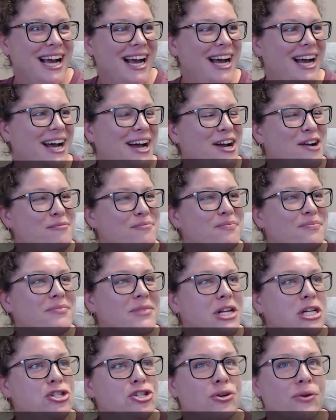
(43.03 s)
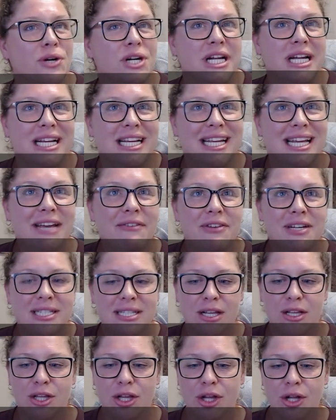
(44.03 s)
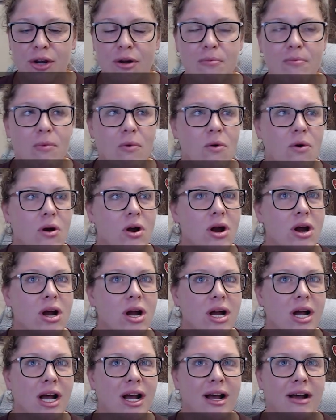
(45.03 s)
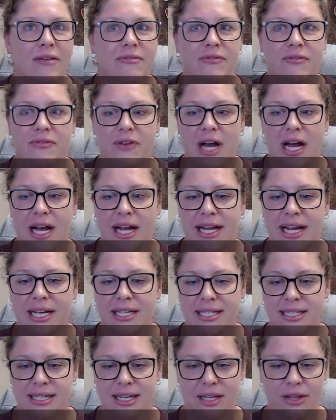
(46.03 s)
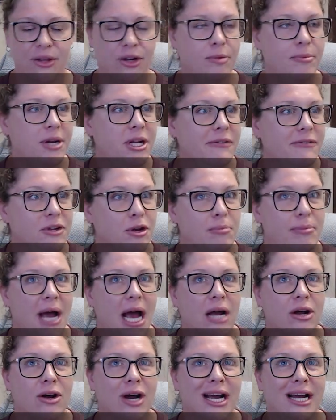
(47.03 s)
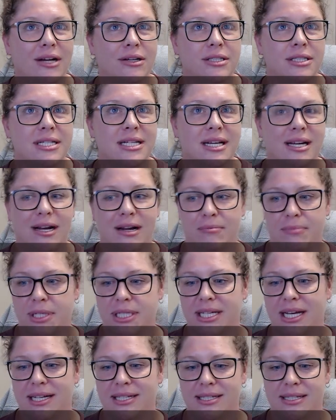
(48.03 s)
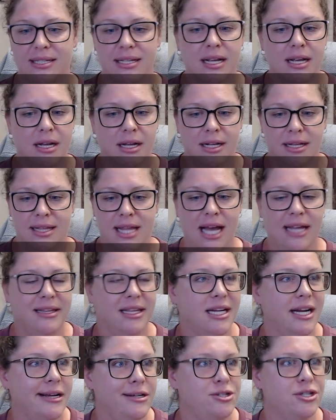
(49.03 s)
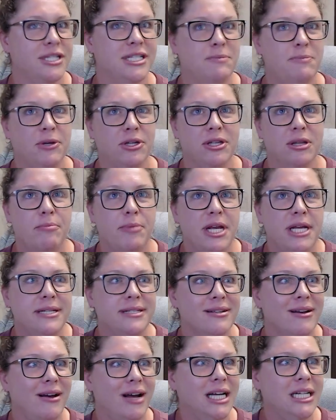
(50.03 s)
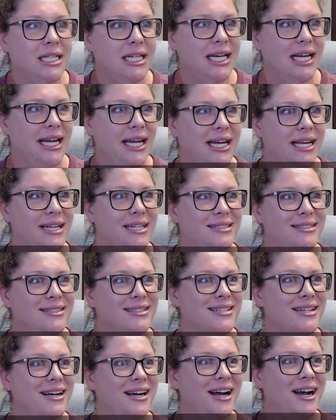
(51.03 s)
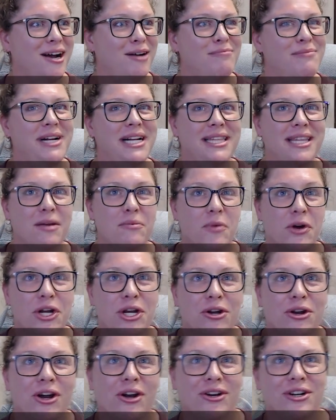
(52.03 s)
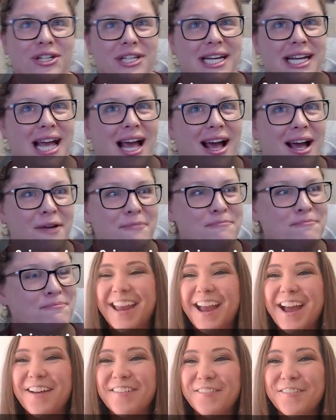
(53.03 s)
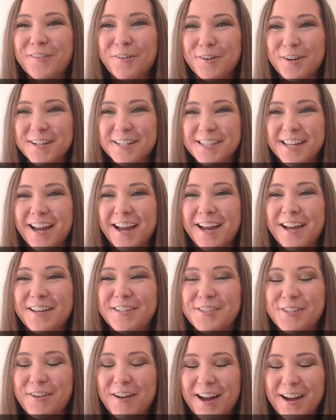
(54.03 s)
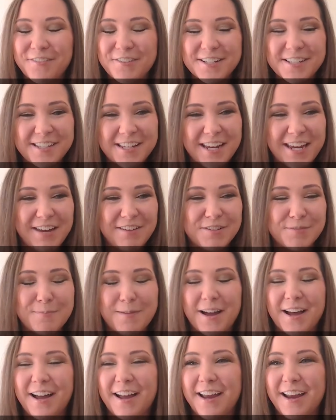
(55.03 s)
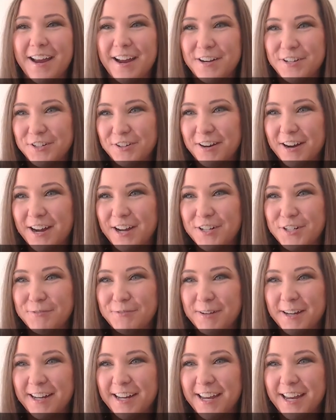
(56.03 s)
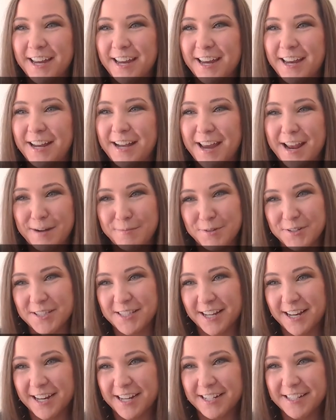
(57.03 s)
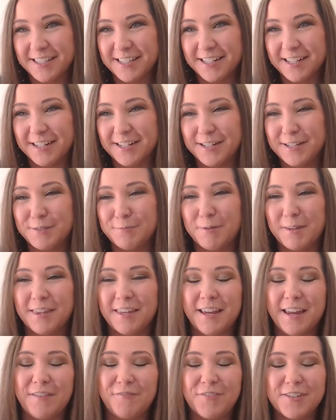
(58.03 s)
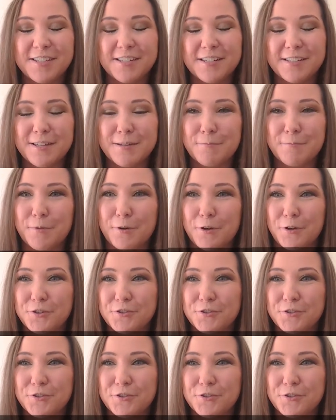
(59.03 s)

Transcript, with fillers: Um, Jordyn, give us a little more of, I guess, a little bit of your background um, besides that that I just spilled the beans on, and um, and then where you're currently at. Yeah, of course. Uh, so I received my undergraduate in animal sciences with the emphasis in